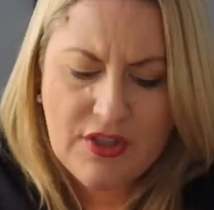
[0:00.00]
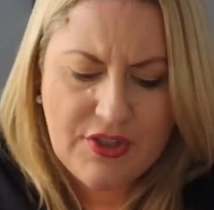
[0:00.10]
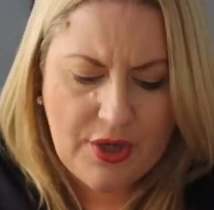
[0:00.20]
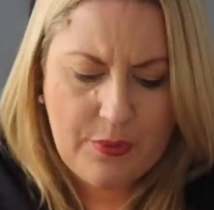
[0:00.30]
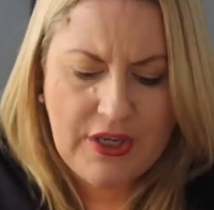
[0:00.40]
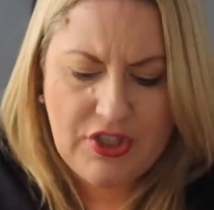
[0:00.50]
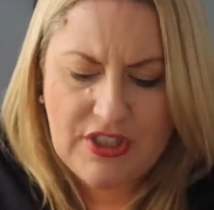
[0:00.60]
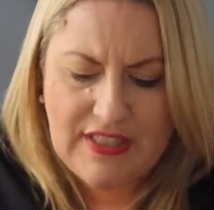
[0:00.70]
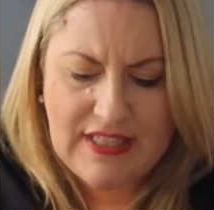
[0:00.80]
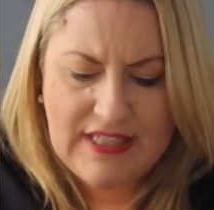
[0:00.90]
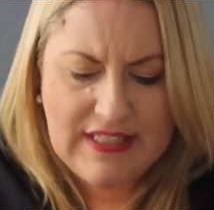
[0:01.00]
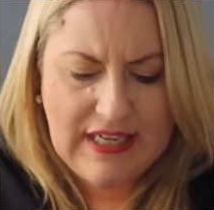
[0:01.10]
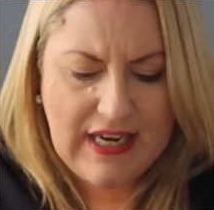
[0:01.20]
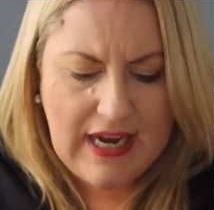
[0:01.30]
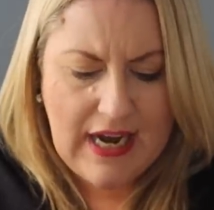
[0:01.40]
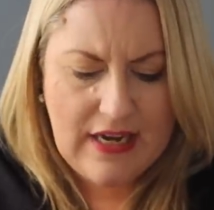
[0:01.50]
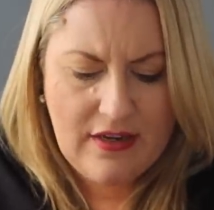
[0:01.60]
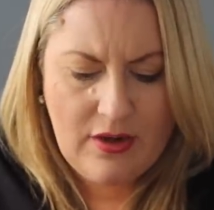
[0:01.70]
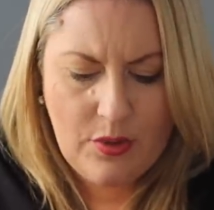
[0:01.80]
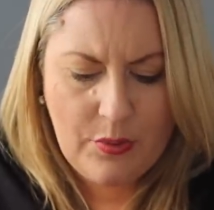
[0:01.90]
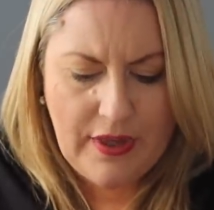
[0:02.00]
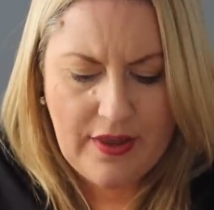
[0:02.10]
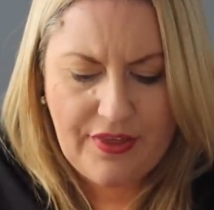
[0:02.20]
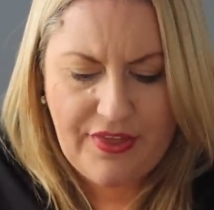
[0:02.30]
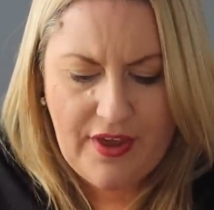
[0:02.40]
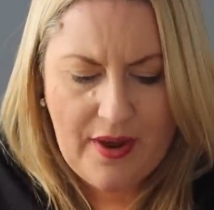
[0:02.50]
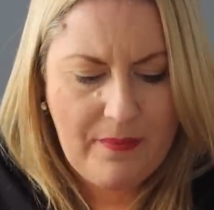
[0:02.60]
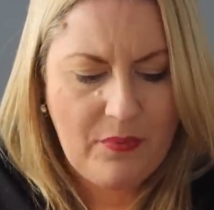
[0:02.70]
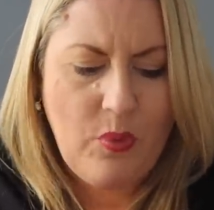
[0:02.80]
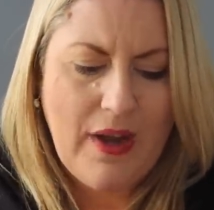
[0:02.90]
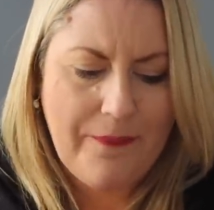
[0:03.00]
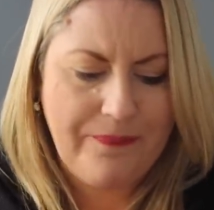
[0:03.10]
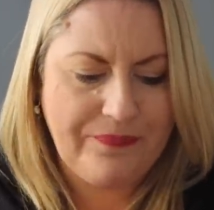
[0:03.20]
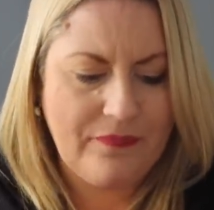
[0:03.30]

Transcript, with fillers: So we are just going to dig in with well,